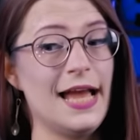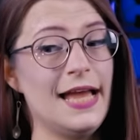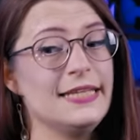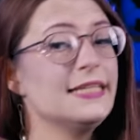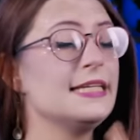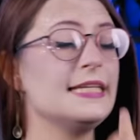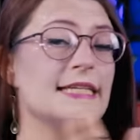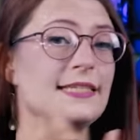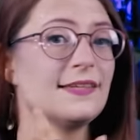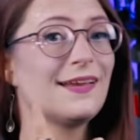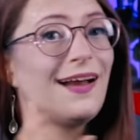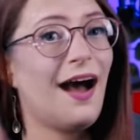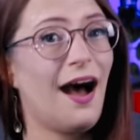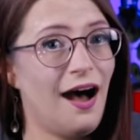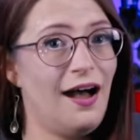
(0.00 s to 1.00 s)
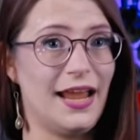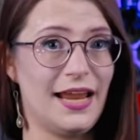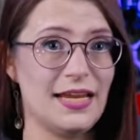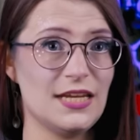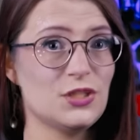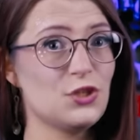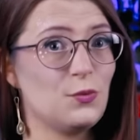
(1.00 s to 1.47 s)
and he's
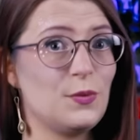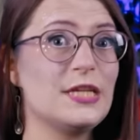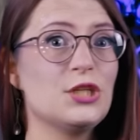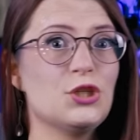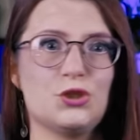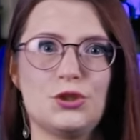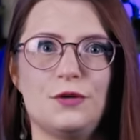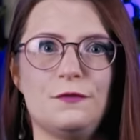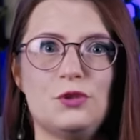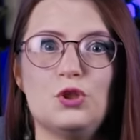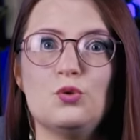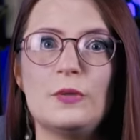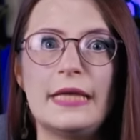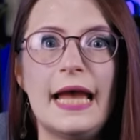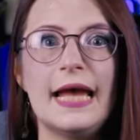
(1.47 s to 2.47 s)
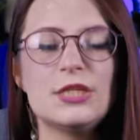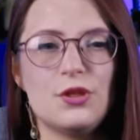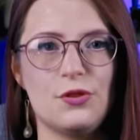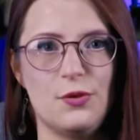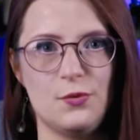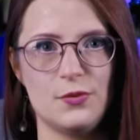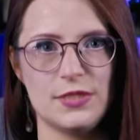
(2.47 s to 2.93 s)
kind, so he deserves to get
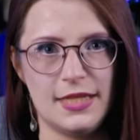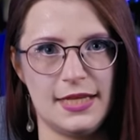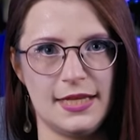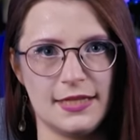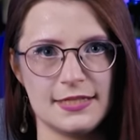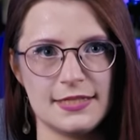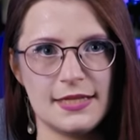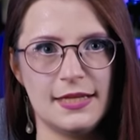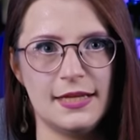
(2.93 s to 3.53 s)
those things.